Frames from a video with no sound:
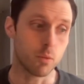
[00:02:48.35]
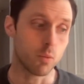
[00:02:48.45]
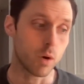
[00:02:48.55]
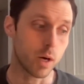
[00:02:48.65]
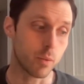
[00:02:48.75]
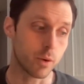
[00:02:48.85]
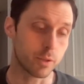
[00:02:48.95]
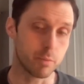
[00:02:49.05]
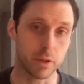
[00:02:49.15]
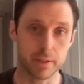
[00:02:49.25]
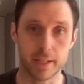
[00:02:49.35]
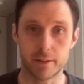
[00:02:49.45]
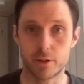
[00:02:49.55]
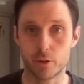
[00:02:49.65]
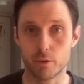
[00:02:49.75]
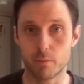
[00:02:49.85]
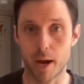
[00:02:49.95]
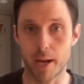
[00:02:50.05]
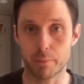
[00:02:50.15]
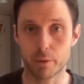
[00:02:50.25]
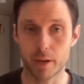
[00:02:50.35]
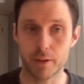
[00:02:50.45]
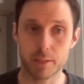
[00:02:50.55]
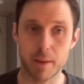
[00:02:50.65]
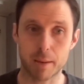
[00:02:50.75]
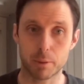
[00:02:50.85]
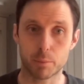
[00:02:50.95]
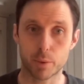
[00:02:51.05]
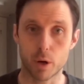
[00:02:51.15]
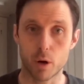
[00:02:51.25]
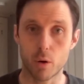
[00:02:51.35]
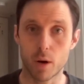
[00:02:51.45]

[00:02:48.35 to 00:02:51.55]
what was built into my previous MacBook Pro.